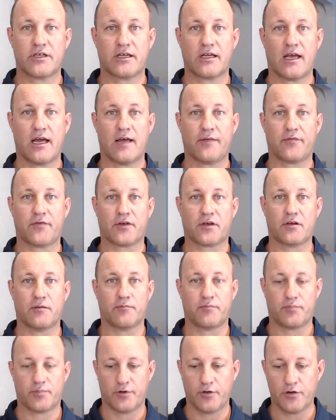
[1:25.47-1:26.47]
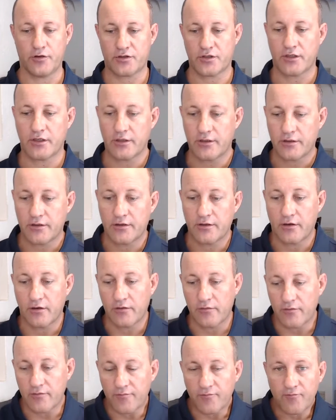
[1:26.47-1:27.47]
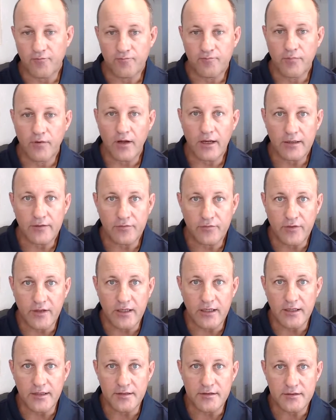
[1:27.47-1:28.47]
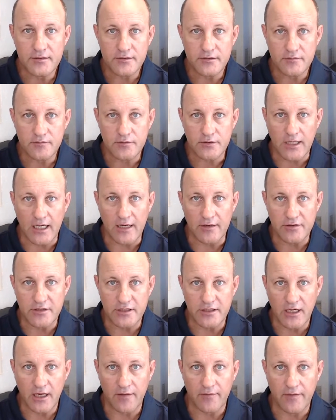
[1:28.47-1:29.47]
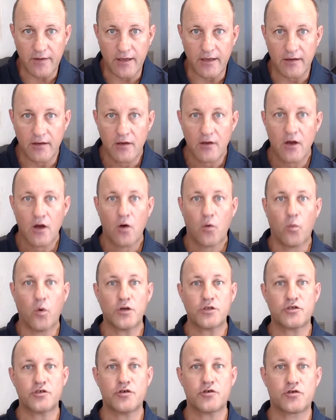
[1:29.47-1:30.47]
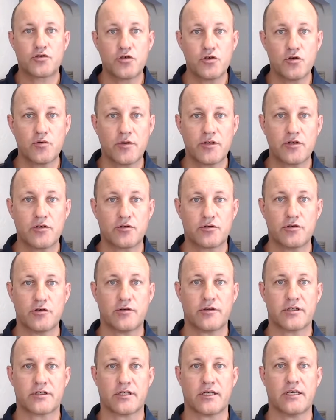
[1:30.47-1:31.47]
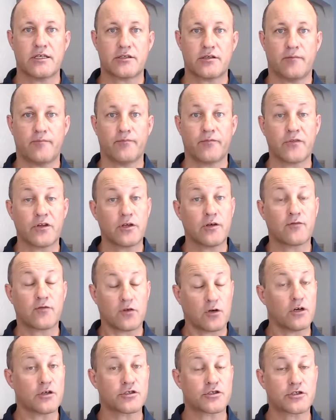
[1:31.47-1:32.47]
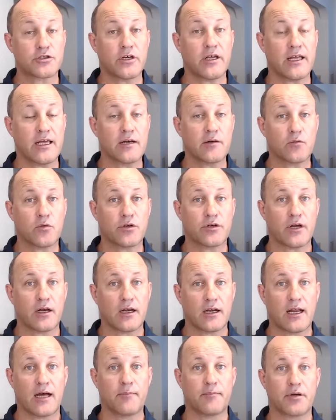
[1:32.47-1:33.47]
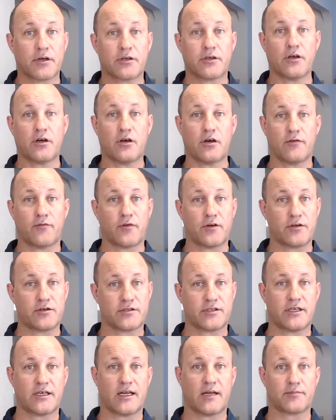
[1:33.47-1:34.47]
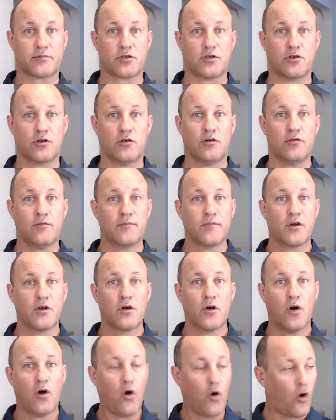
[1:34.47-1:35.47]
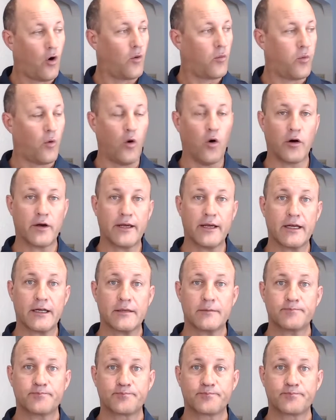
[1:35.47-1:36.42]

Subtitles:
at the computer, like this, slouching down there. What you do when you do this is you've lost your inward lumbar curve. When you're sitting up tall or walking,